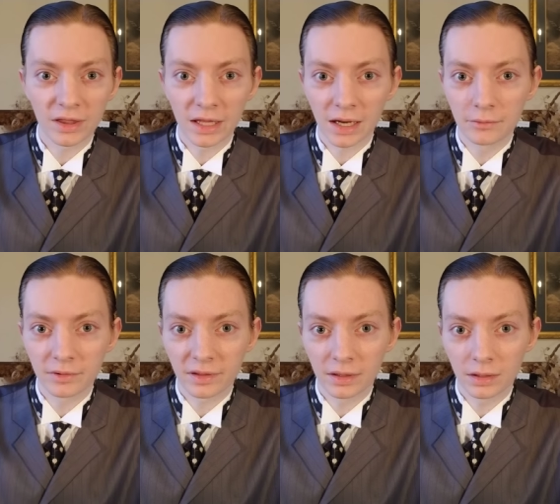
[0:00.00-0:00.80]
that, I
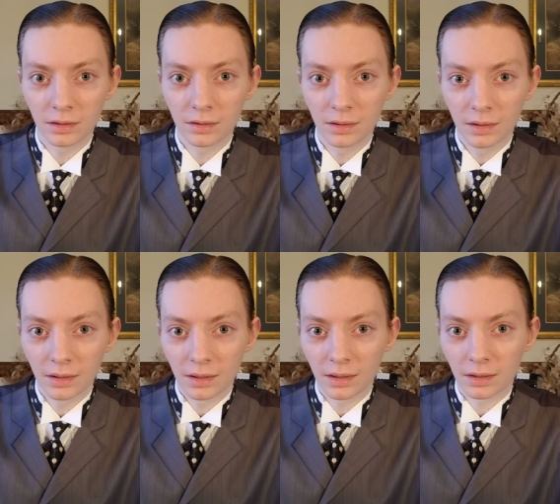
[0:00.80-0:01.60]
was in
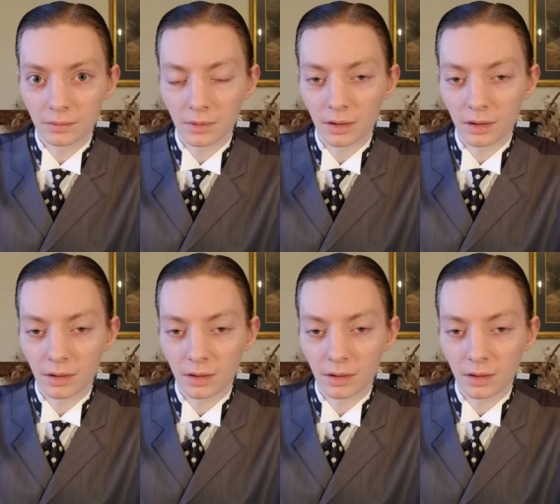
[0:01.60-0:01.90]
uh,